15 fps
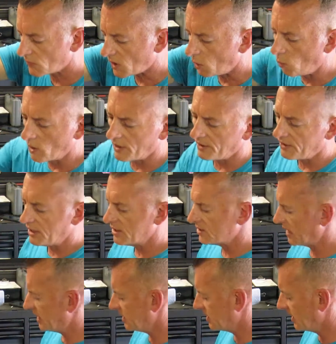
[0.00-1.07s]
one of the things
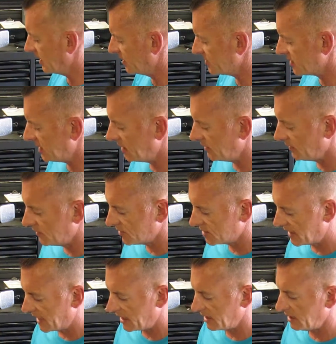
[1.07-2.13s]
that it does is
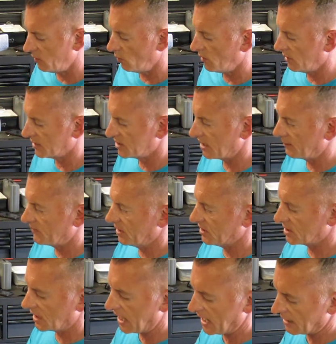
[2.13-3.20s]
that it will accept
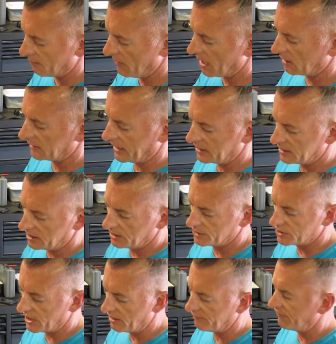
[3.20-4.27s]
this Glock Model 19
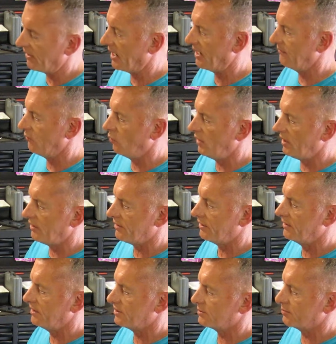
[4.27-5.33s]
Gen 5 with
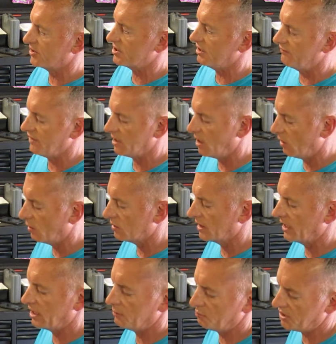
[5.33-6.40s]
this specific
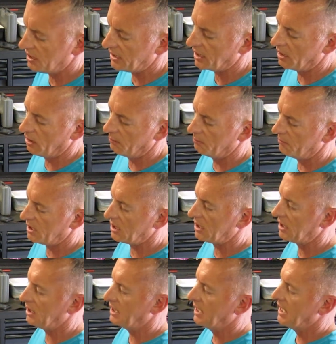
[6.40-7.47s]
Olight PL
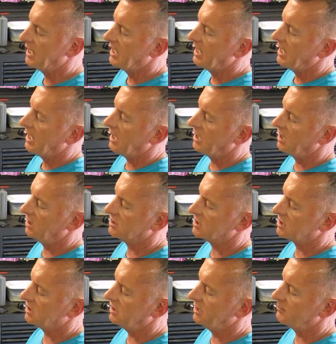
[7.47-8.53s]
Mini, and it
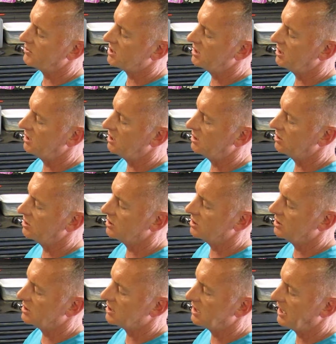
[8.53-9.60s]
slips in
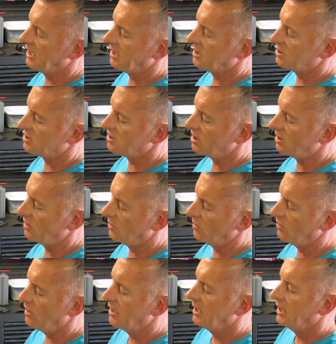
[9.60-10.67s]
just like so.